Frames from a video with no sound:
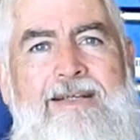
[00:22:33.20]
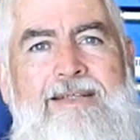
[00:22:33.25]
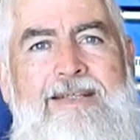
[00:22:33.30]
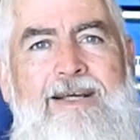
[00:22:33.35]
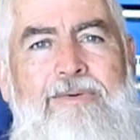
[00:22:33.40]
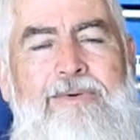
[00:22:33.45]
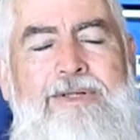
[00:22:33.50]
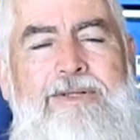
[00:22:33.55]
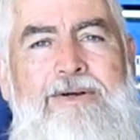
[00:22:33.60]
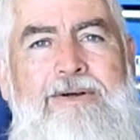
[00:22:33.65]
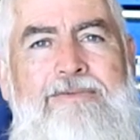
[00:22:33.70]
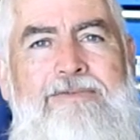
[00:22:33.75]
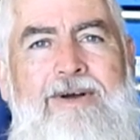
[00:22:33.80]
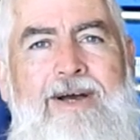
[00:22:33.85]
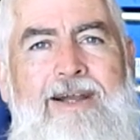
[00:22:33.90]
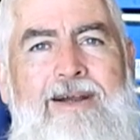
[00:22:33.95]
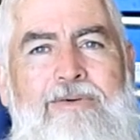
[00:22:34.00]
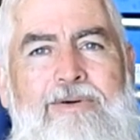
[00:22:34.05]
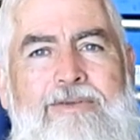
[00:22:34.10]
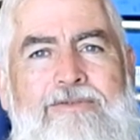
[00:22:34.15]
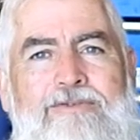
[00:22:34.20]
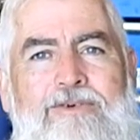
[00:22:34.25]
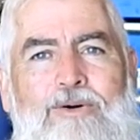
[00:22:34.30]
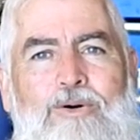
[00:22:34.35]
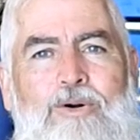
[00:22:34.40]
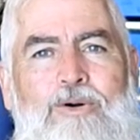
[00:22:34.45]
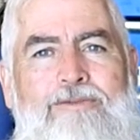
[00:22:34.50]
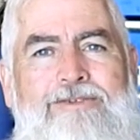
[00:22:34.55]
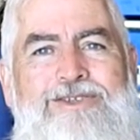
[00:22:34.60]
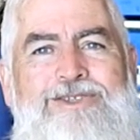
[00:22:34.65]
So we took a photo with
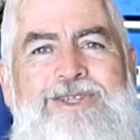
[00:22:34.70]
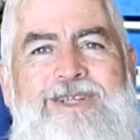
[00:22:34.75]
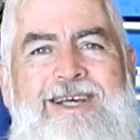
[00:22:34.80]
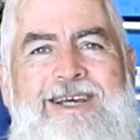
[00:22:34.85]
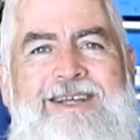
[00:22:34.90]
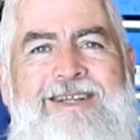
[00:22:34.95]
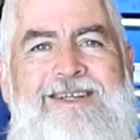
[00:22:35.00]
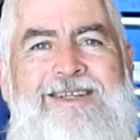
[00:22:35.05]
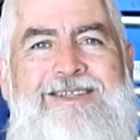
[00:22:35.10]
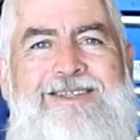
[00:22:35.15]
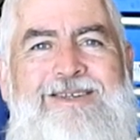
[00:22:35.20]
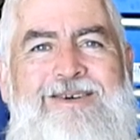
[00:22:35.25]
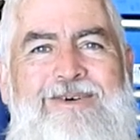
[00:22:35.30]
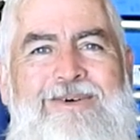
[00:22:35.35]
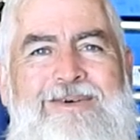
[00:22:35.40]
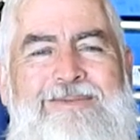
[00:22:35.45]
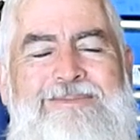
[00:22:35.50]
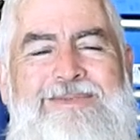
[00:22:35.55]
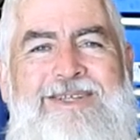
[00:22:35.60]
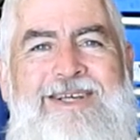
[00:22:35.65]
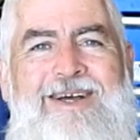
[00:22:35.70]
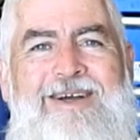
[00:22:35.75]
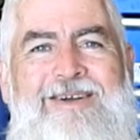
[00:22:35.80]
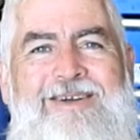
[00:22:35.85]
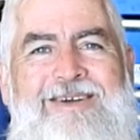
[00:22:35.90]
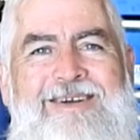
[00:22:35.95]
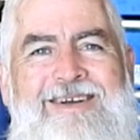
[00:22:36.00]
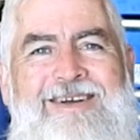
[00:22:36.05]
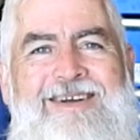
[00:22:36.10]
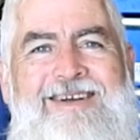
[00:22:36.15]
4 of us there this time. So,
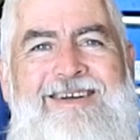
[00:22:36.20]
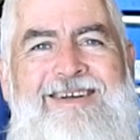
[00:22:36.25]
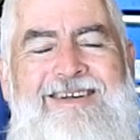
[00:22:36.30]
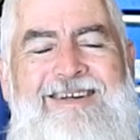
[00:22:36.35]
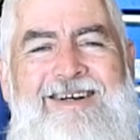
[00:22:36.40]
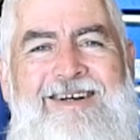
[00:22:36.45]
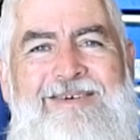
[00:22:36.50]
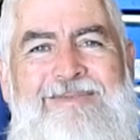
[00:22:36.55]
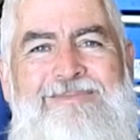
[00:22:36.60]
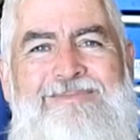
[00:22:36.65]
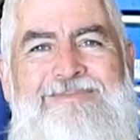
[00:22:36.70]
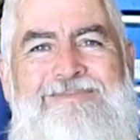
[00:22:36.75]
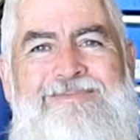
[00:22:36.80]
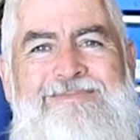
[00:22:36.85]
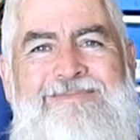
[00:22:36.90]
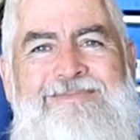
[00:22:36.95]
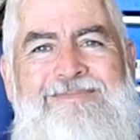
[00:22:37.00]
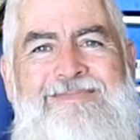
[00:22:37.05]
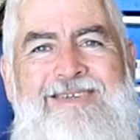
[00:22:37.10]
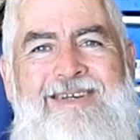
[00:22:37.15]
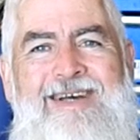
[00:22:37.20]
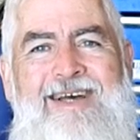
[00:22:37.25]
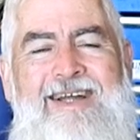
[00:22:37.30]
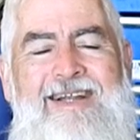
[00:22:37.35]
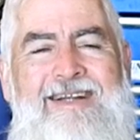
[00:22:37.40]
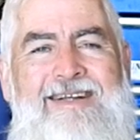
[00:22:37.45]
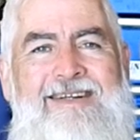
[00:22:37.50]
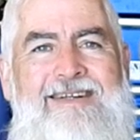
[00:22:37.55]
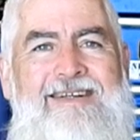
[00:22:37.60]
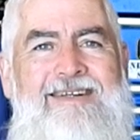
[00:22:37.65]

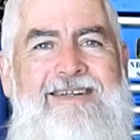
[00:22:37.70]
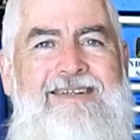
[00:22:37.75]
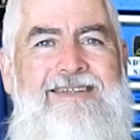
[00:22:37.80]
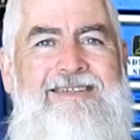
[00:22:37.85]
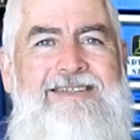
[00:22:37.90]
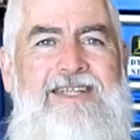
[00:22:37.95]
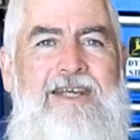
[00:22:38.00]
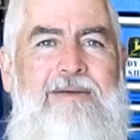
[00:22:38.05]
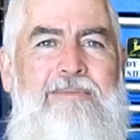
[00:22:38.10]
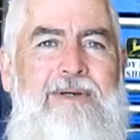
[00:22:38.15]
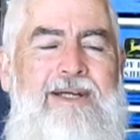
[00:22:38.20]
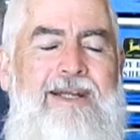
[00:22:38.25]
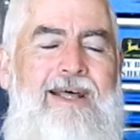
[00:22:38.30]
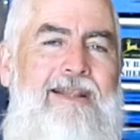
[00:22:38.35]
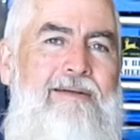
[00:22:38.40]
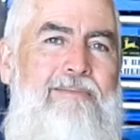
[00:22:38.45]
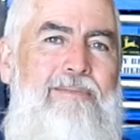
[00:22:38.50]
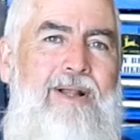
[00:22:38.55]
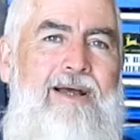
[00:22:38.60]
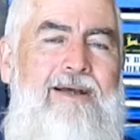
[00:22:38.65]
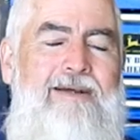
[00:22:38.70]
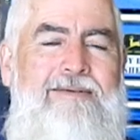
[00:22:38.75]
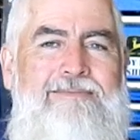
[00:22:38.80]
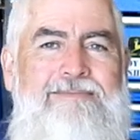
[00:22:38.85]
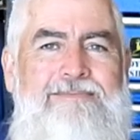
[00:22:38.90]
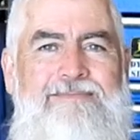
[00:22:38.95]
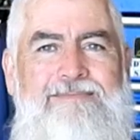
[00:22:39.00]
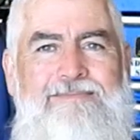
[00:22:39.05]
and Tim, another bloke,